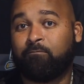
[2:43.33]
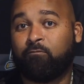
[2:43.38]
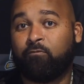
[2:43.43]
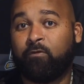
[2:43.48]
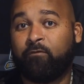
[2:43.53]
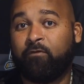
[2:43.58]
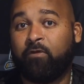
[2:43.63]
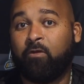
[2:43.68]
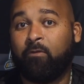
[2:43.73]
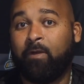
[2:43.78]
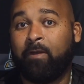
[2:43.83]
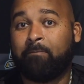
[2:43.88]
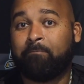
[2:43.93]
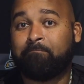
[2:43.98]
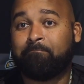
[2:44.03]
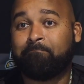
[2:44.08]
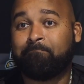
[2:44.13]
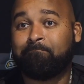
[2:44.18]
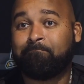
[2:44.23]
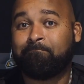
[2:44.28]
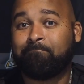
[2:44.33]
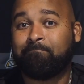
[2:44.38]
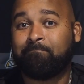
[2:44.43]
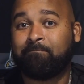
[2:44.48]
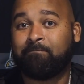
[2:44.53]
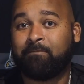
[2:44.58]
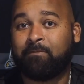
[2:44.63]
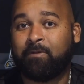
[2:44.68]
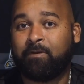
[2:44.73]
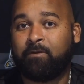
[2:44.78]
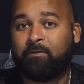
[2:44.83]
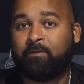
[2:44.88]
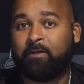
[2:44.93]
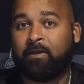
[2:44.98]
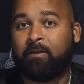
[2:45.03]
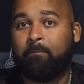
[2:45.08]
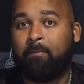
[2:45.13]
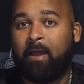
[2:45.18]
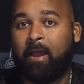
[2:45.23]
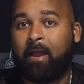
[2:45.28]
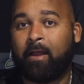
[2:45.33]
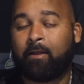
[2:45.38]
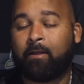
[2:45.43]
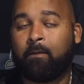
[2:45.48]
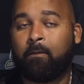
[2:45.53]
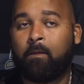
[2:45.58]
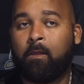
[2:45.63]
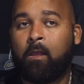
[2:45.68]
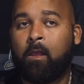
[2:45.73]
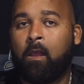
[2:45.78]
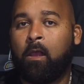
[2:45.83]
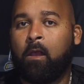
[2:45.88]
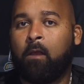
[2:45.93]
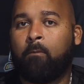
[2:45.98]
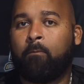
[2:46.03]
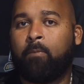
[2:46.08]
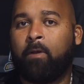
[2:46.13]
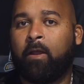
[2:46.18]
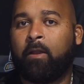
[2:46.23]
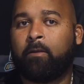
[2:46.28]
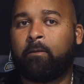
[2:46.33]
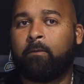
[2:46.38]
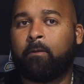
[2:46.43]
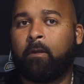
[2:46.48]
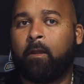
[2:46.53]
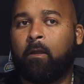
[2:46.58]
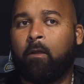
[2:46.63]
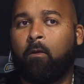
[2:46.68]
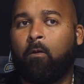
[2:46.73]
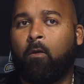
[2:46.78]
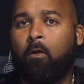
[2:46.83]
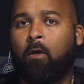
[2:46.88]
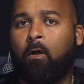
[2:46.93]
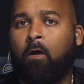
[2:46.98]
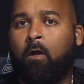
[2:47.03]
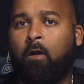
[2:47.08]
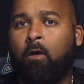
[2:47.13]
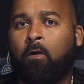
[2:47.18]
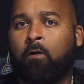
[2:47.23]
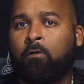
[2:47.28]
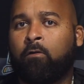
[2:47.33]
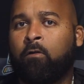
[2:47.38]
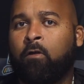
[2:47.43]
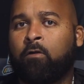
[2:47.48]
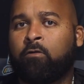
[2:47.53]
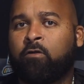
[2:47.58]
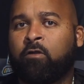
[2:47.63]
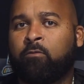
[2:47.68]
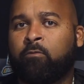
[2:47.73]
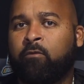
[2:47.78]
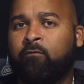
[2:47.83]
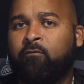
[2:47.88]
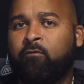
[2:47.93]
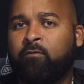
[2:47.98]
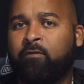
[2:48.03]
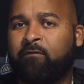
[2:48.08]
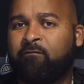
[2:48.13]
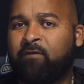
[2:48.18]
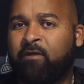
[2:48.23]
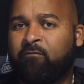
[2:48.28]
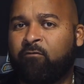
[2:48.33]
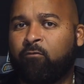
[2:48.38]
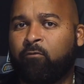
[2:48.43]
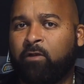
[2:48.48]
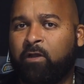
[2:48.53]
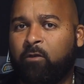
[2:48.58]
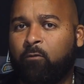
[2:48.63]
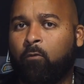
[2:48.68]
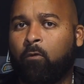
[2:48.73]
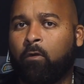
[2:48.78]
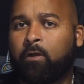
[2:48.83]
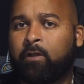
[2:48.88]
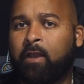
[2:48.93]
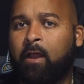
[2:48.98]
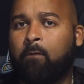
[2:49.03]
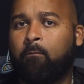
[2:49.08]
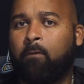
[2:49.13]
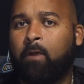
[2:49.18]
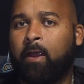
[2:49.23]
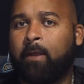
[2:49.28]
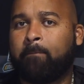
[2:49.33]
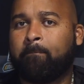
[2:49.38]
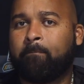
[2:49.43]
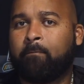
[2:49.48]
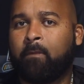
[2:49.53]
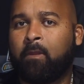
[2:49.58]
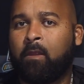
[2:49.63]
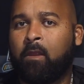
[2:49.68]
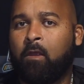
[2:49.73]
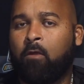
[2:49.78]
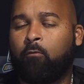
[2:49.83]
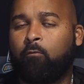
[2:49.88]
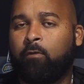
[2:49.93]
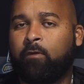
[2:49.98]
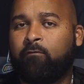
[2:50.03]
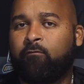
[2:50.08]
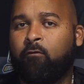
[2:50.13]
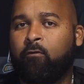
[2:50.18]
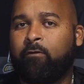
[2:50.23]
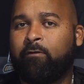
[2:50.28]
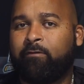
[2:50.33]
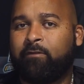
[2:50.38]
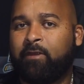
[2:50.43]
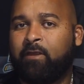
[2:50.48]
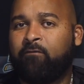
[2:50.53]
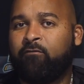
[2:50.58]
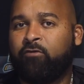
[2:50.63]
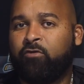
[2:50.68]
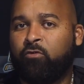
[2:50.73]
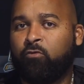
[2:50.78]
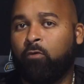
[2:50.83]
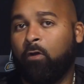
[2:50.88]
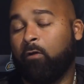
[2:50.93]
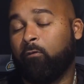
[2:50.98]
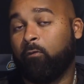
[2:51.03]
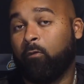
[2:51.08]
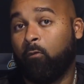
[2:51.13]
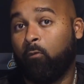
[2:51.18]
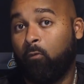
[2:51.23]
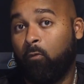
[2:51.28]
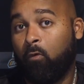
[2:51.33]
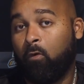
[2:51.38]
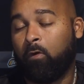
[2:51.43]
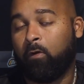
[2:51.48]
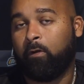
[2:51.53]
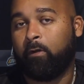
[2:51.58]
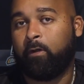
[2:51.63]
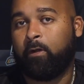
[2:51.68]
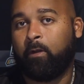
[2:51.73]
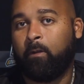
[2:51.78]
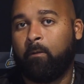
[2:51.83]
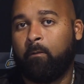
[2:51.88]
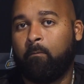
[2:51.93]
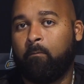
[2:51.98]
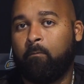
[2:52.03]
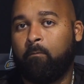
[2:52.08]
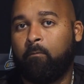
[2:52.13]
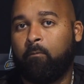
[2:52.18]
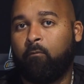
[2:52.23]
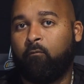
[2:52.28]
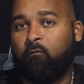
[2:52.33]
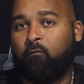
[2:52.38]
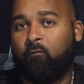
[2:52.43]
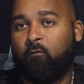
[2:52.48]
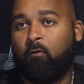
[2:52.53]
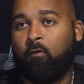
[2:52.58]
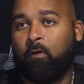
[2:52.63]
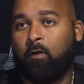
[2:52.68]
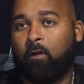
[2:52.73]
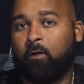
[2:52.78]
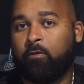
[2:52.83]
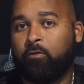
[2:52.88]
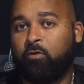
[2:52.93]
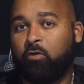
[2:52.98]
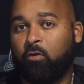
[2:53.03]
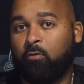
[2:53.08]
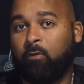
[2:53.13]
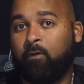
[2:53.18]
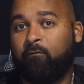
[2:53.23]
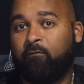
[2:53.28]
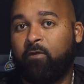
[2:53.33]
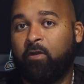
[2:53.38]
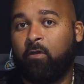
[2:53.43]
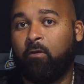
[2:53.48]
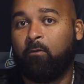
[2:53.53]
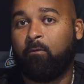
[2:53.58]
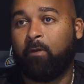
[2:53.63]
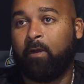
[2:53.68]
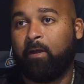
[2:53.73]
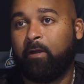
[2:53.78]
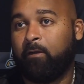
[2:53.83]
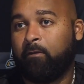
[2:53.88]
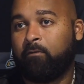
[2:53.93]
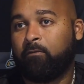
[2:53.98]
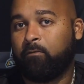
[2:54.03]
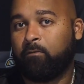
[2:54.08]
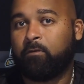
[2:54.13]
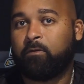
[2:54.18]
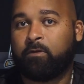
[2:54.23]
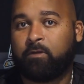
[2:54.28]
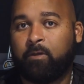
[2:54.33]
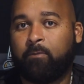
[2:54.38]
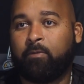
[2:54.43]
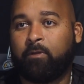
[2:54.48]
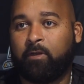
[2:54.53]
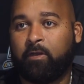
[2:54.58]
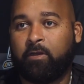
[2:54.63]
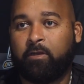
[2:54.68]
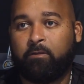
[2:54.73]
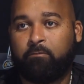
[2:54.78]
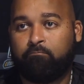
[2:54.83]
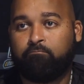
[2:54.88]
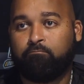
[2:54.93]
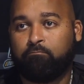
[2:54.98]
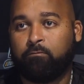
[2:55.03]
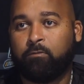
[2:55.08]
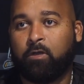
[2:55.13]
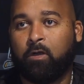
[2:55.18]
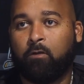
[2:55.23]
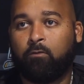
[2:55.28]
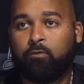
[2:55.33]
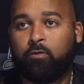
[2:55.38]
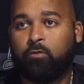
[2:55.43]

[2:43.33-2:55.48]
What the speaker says: review it, you send it back. But our long-term reviews have never really worked that way. We've always given you a reward for your review, and it's typically, you